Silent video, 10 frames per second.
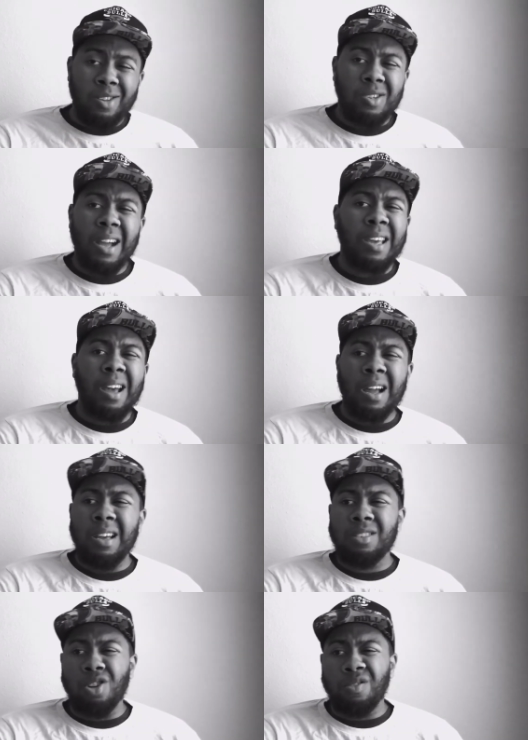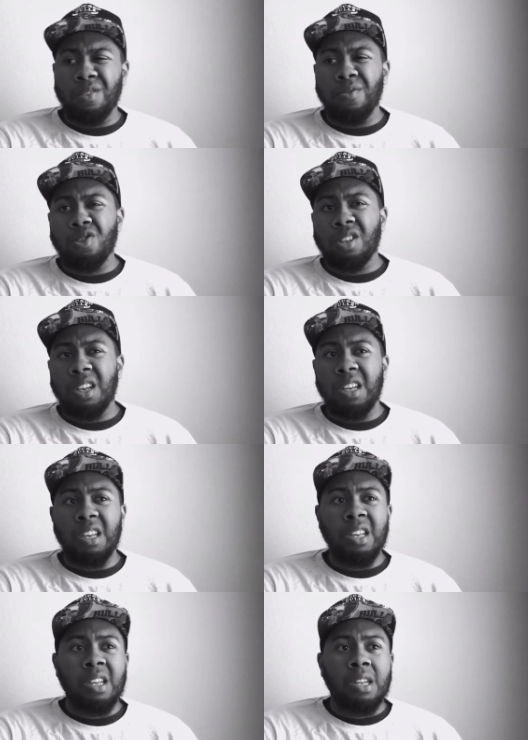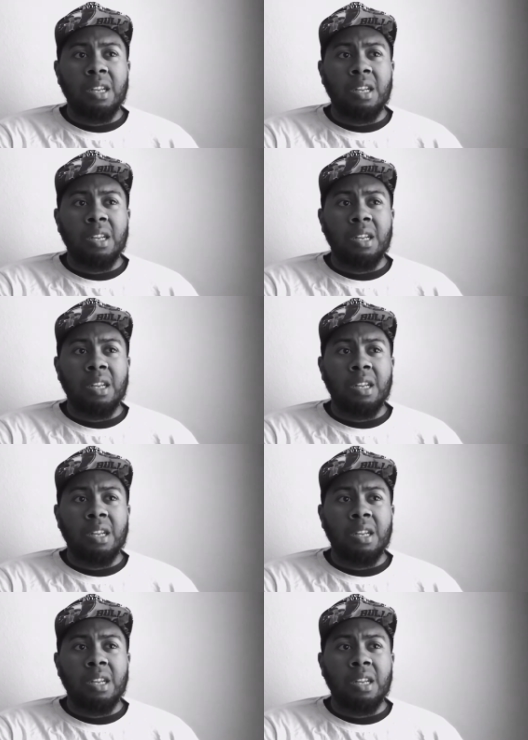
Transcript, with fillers: So I gave I gave Surf the first clearly.